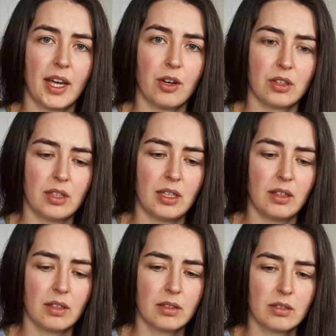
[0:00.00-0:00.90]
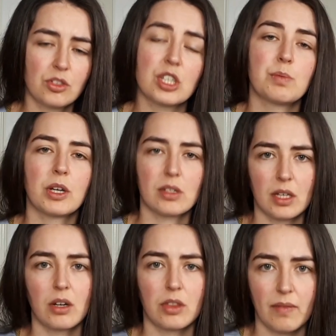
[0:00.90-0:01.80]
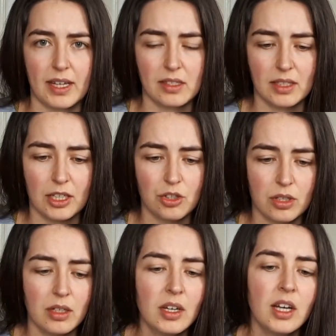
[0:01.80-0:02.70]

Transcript: got the just because I got the vaccination.